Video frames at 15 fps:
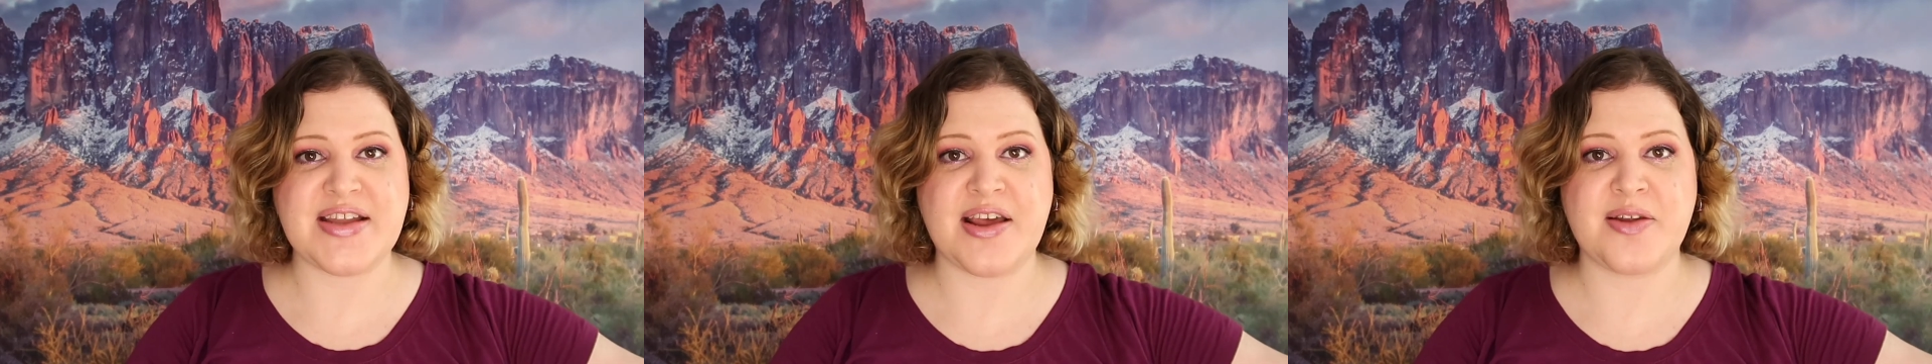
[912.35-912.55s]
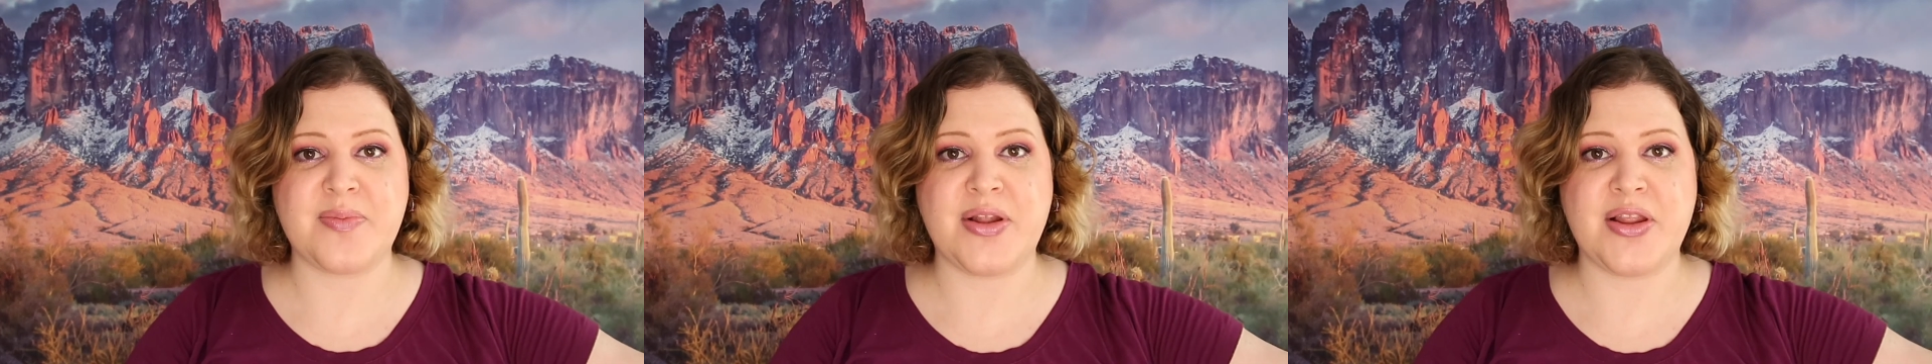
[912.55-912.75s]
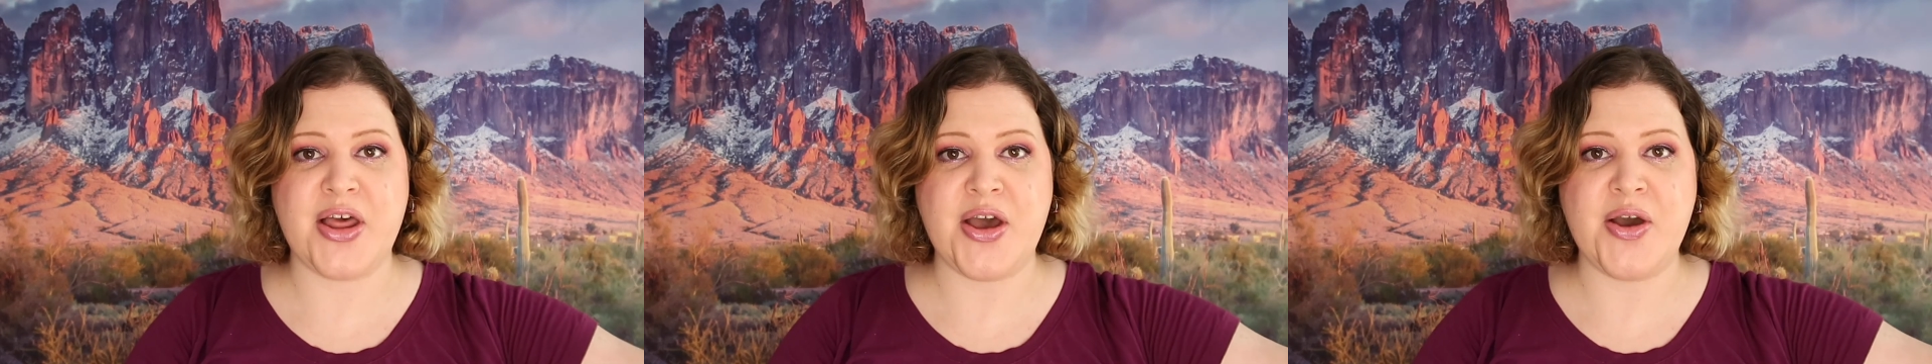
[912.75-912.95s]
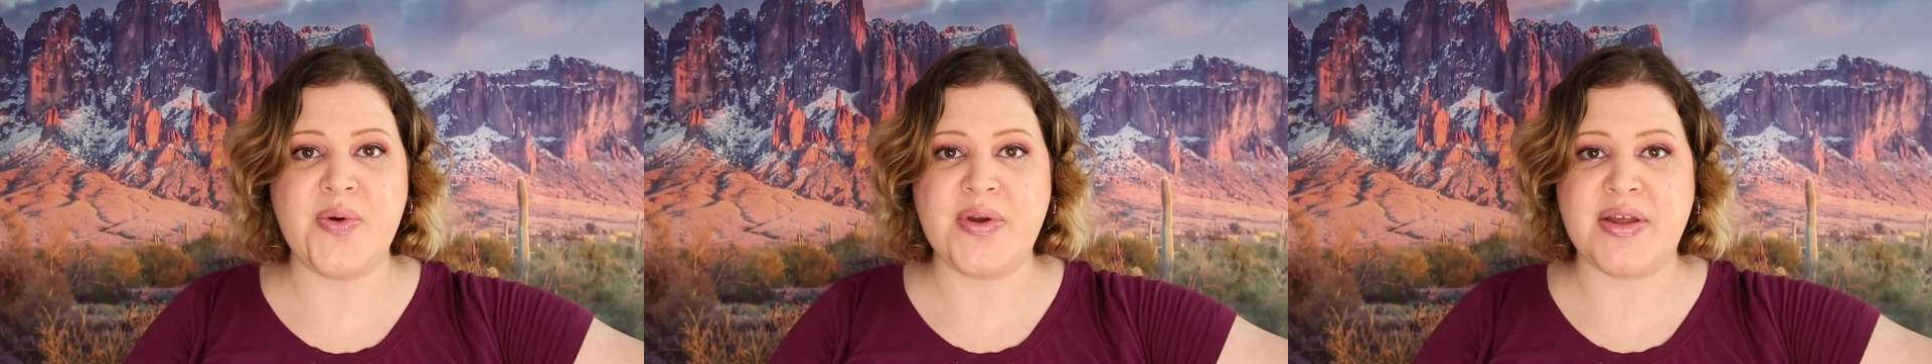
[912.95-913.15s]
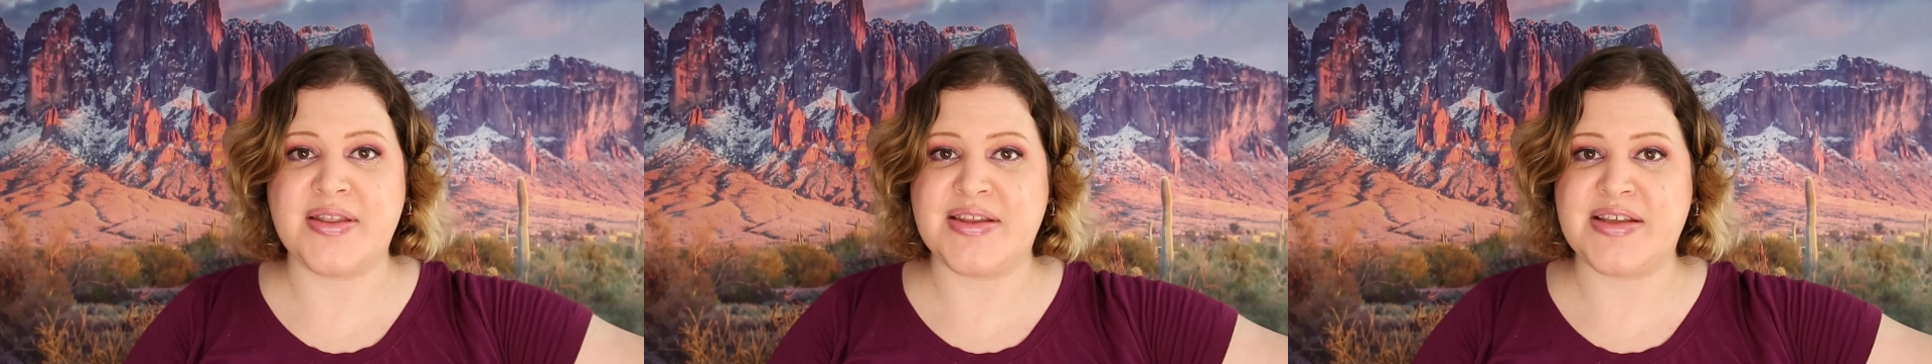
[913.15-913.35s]
down
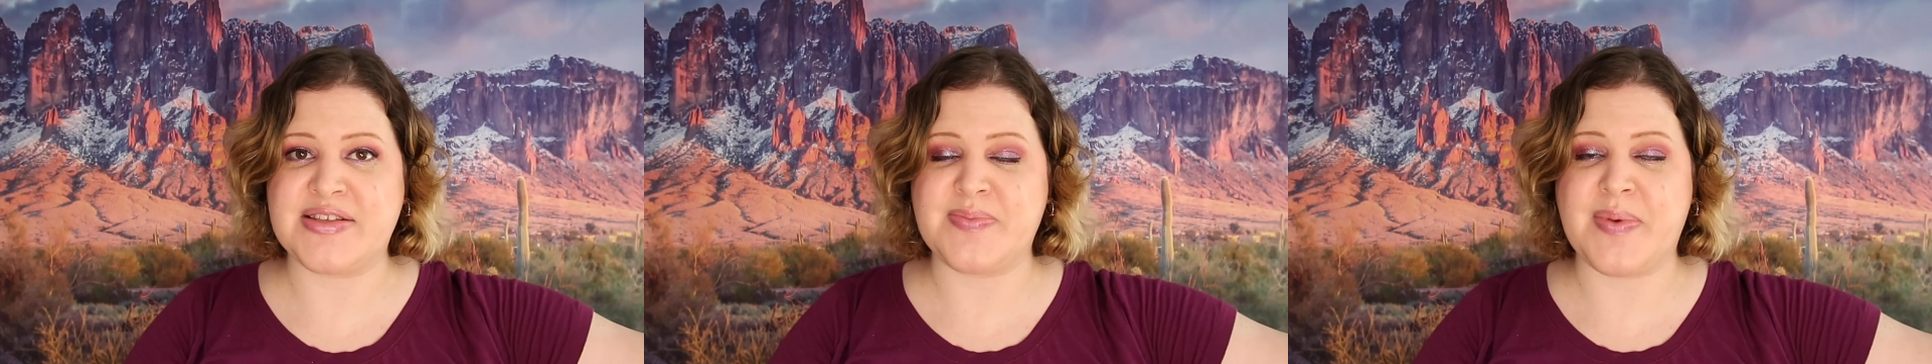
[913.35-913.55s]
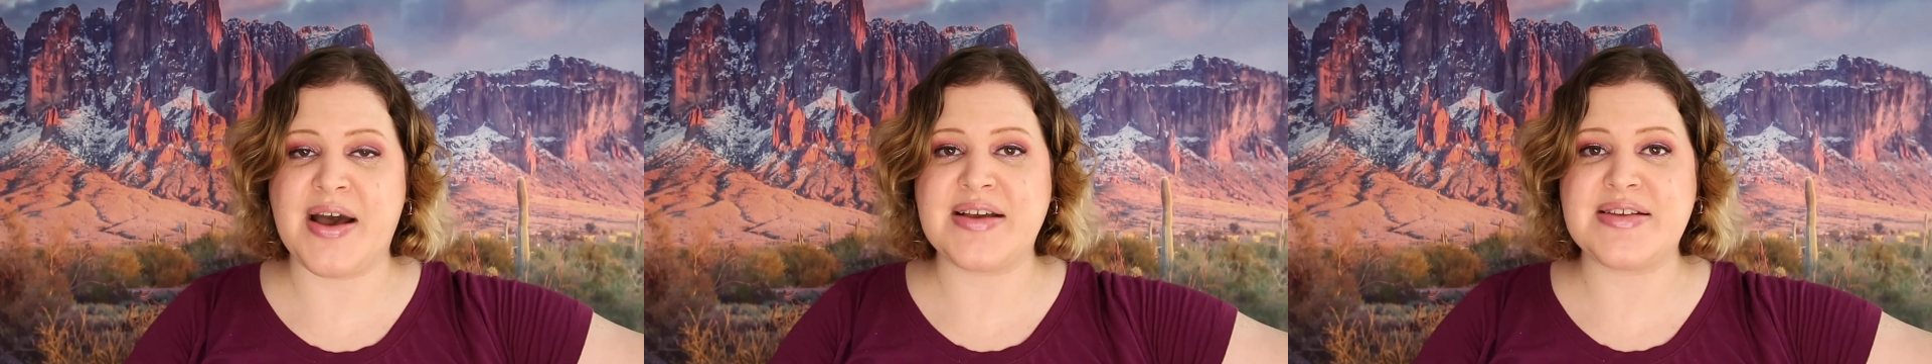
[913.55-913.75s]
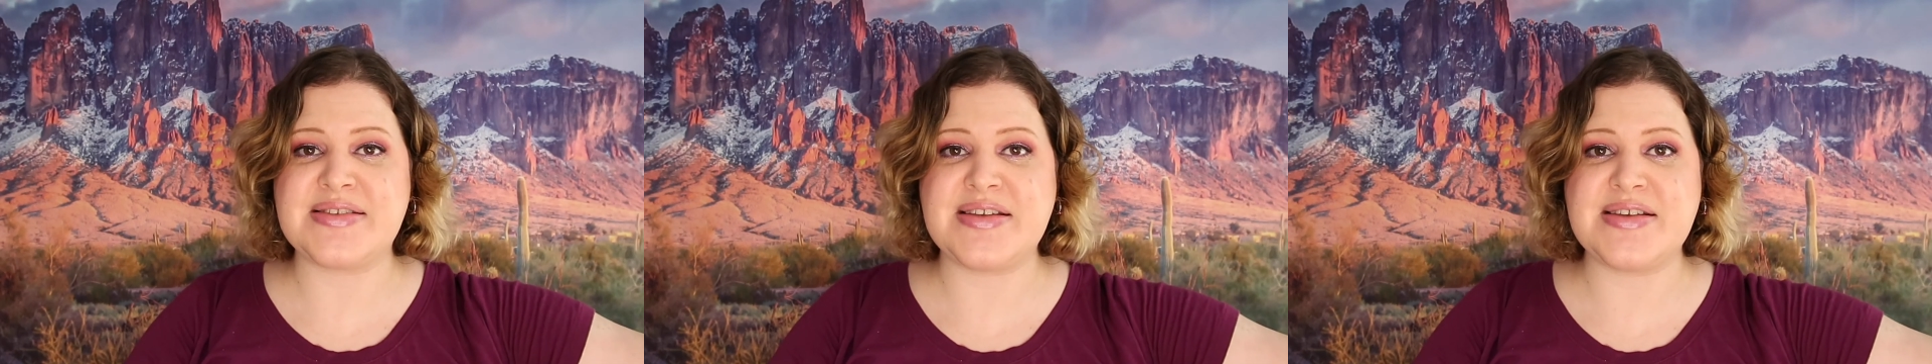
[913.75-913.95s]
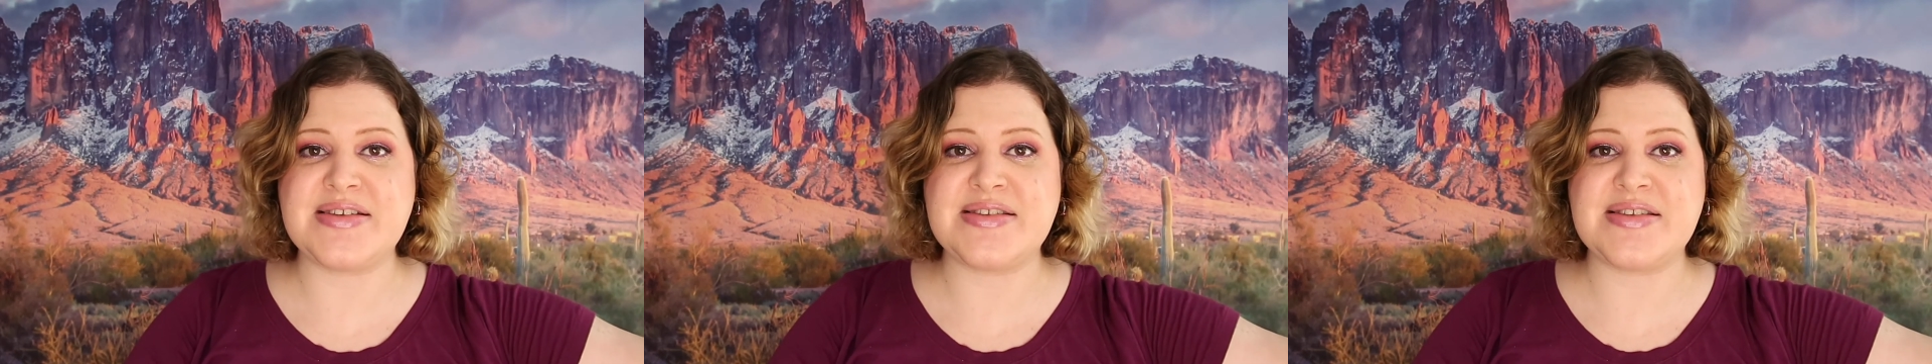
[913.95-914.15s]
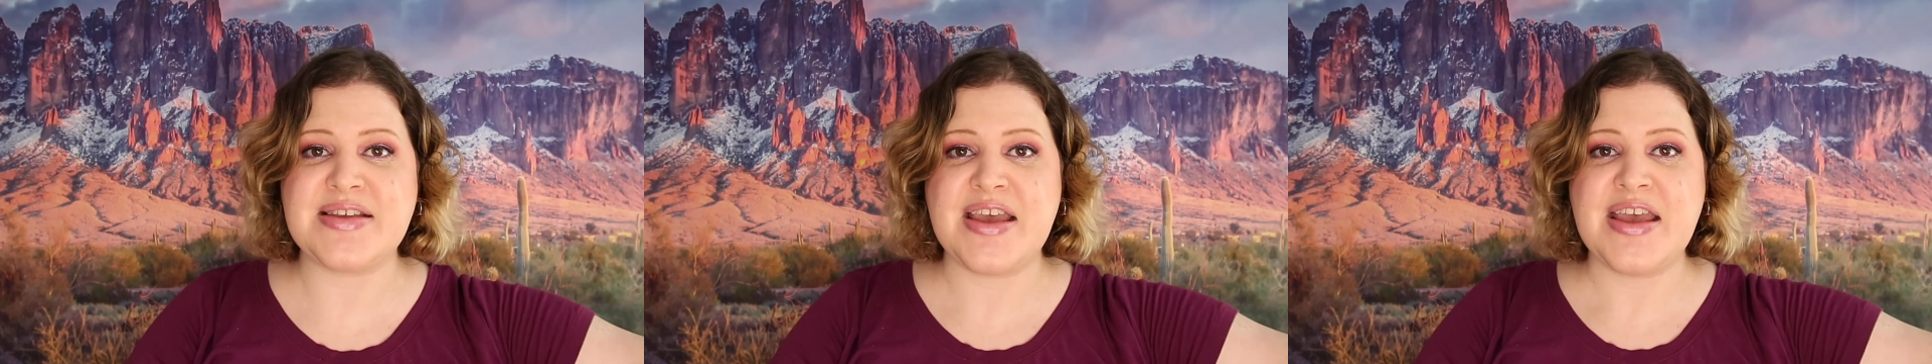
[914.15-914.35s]
below and these
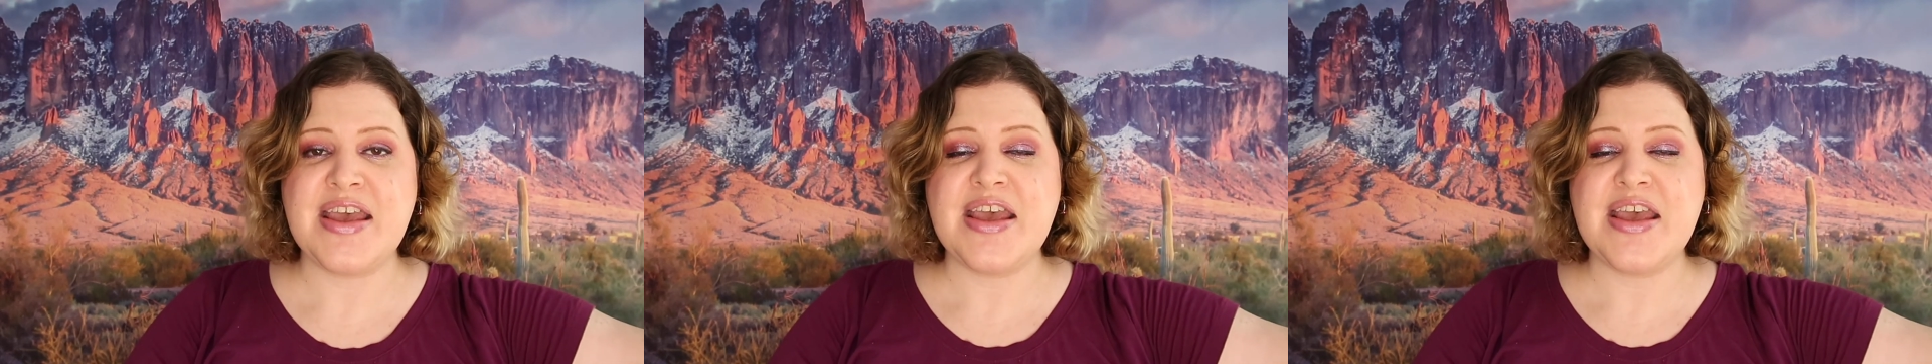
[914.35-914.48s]
boxes.